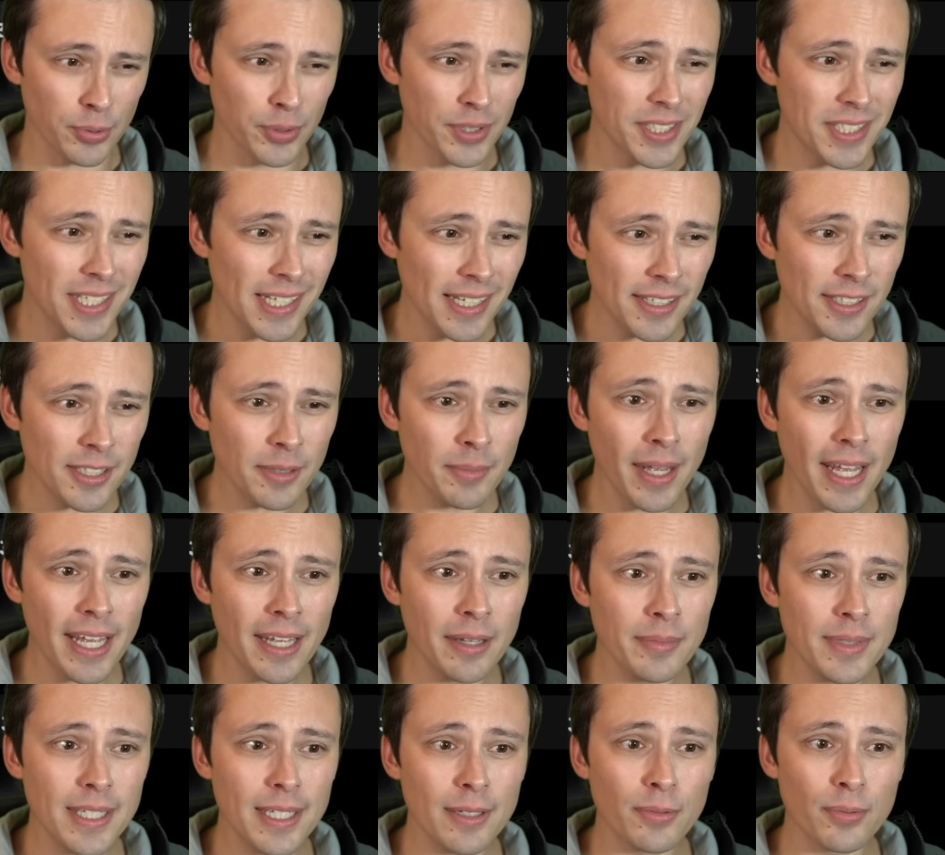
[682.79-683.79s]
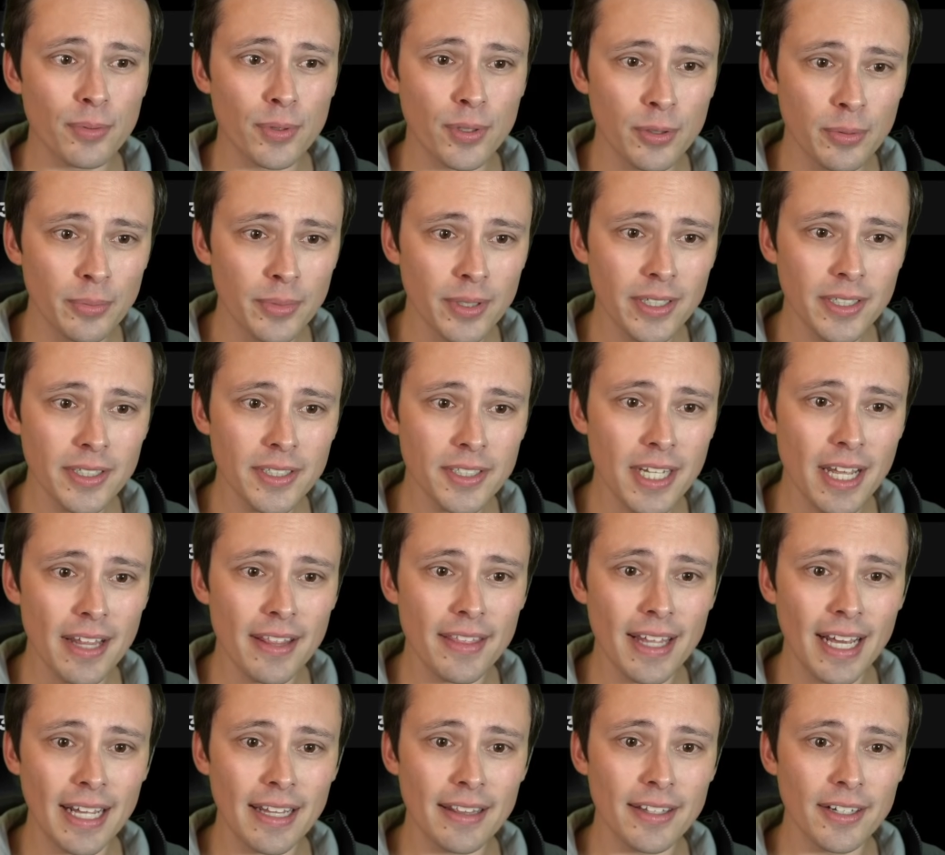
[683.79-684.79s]
We're seeing some AMD rumors
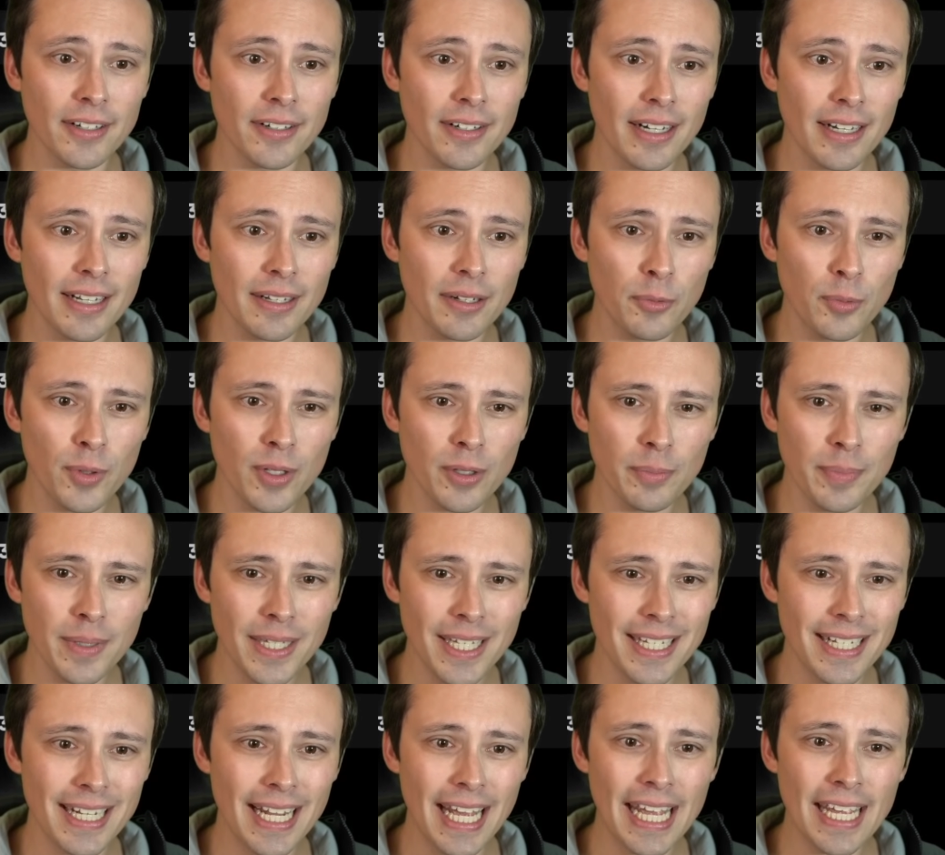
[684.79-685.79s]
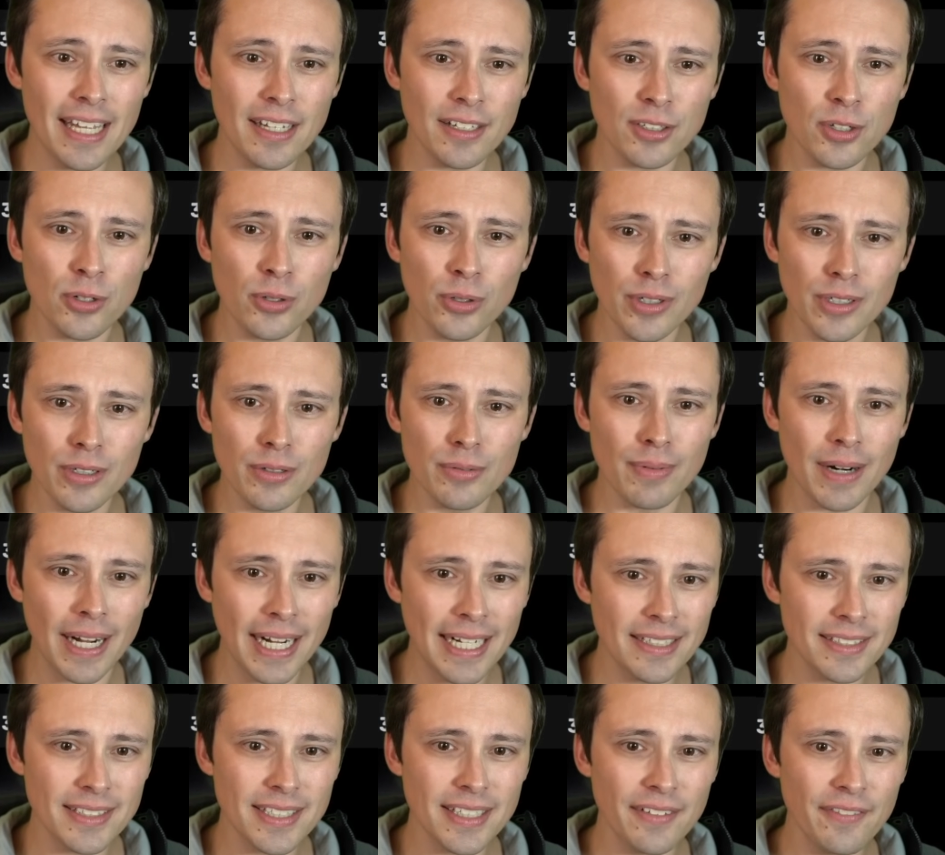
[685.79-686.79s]
that there will be an 8-core
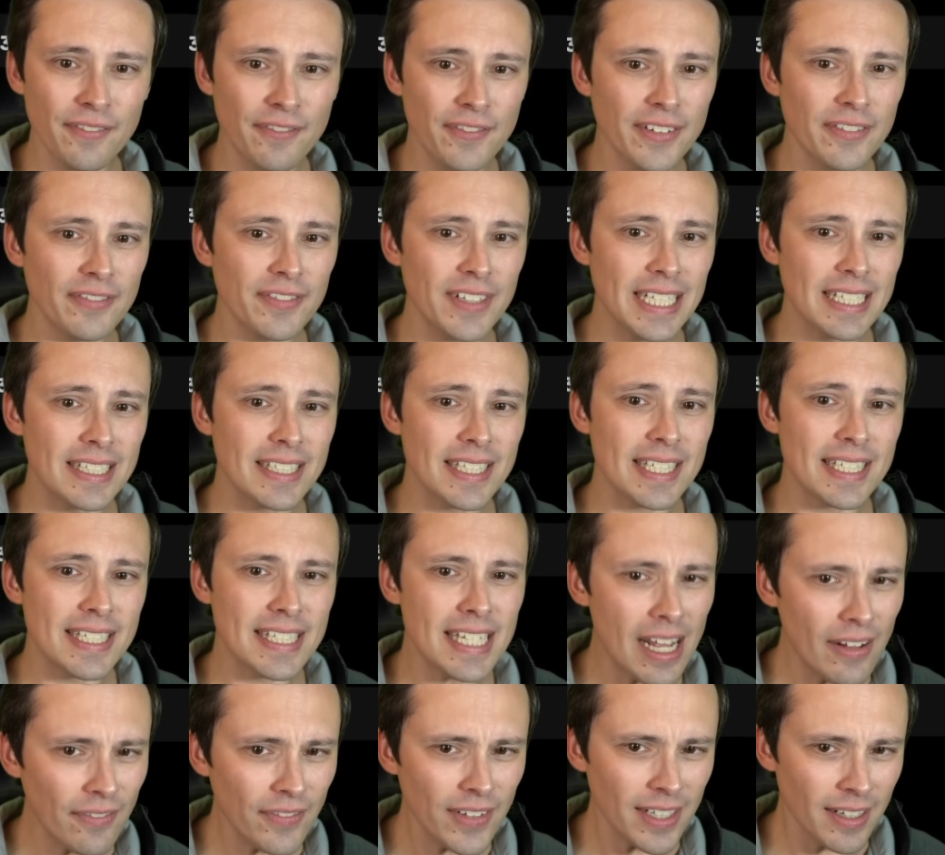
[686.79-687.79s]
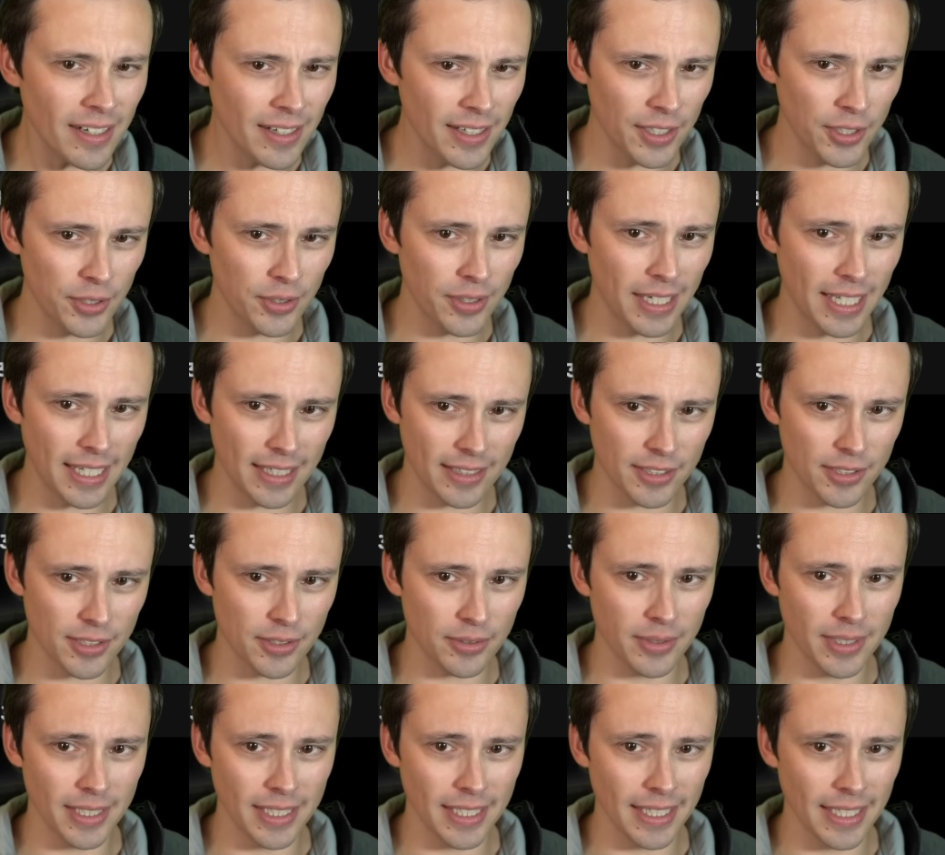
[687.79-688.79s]
Ryzen 5700X
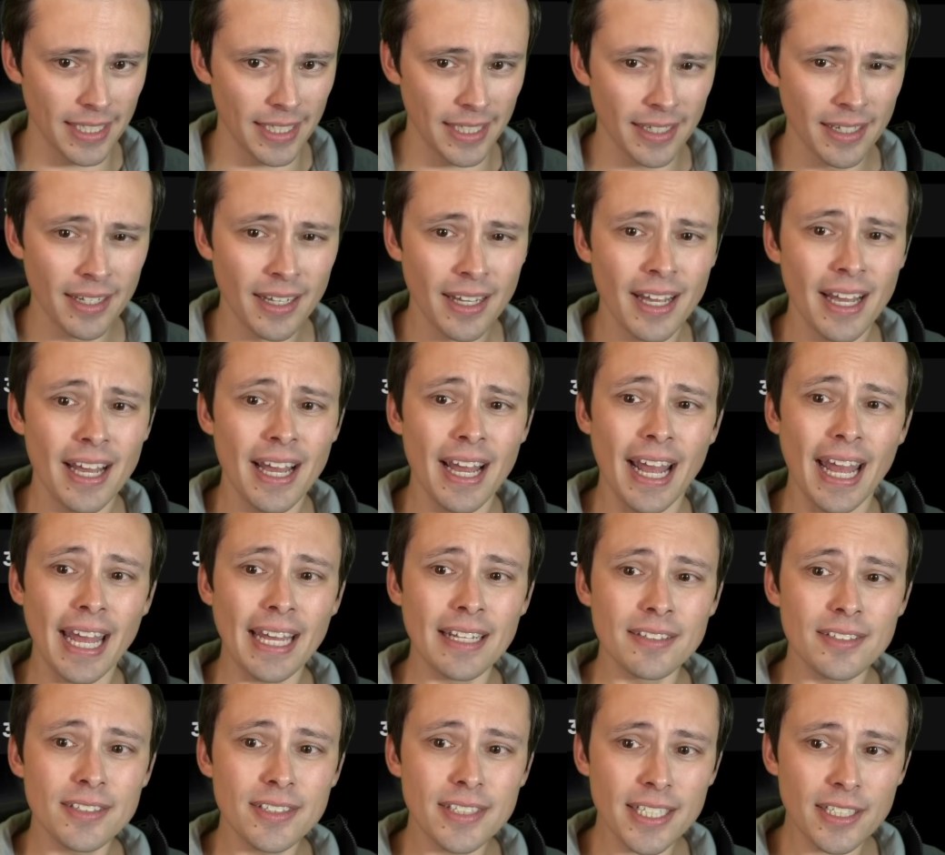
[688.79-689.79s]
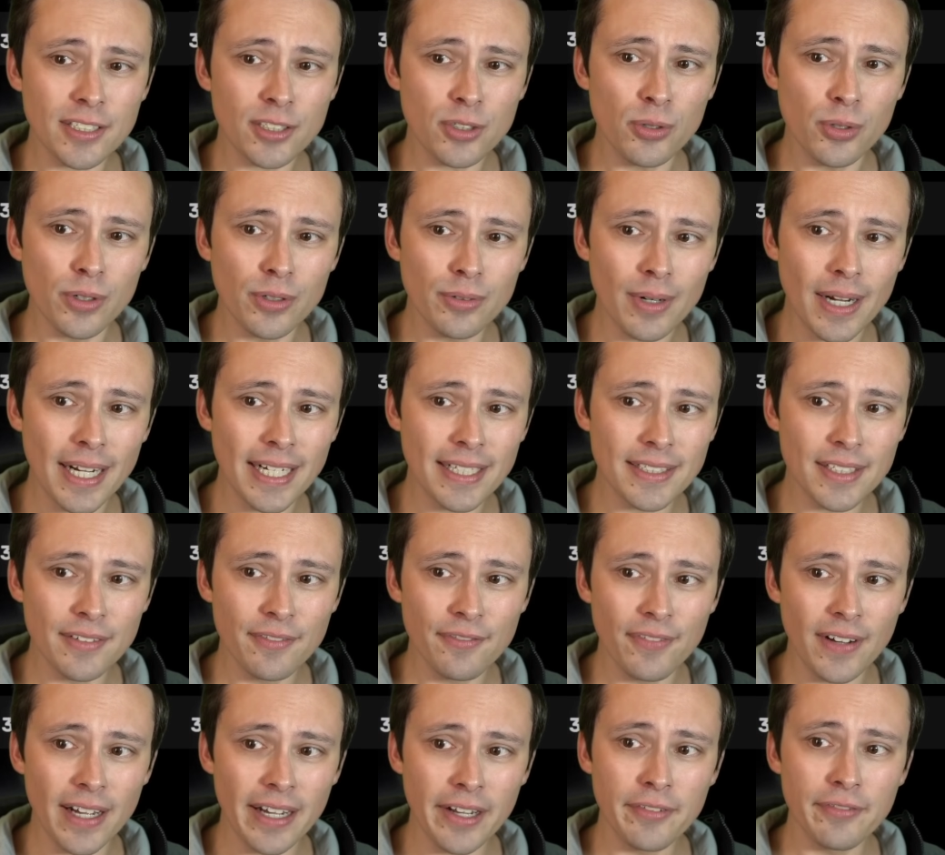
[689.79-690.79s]
3D and 6-core Ryzen
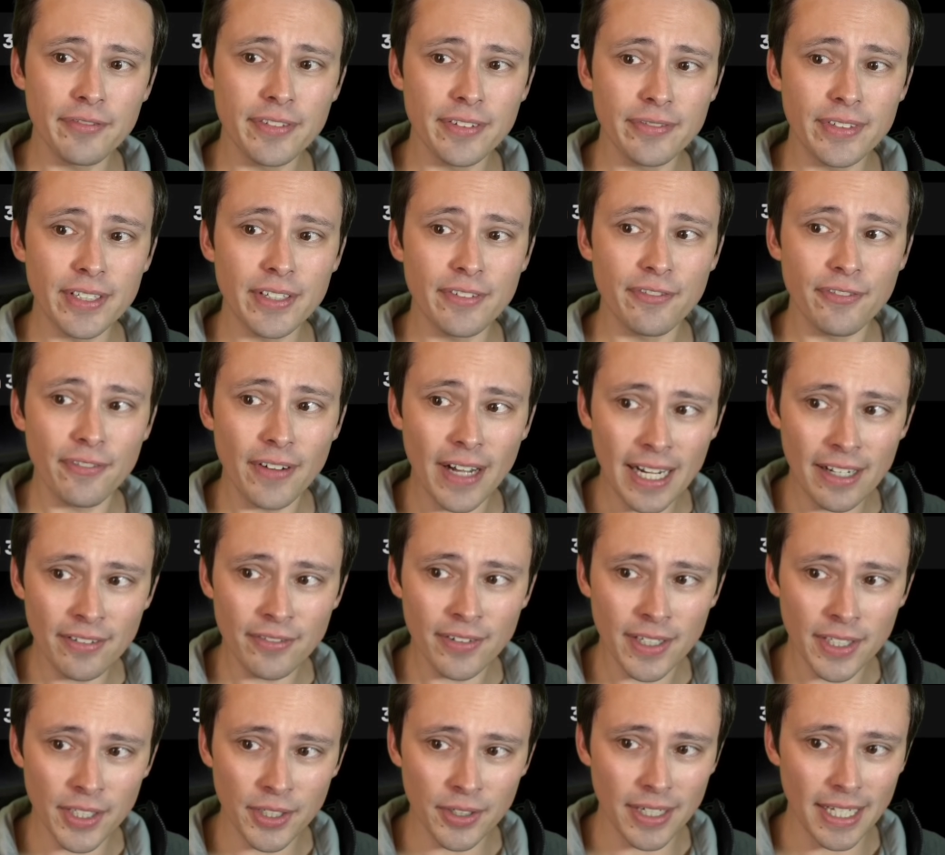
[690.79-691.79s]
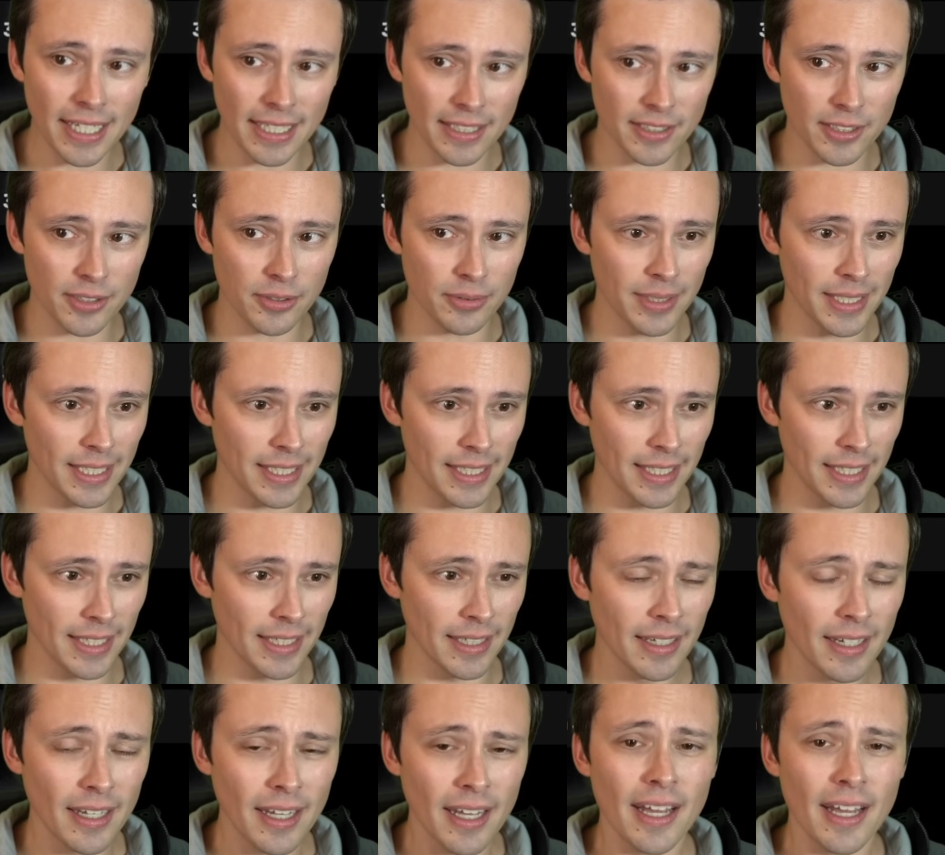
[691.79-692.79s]
5 5500X 3D.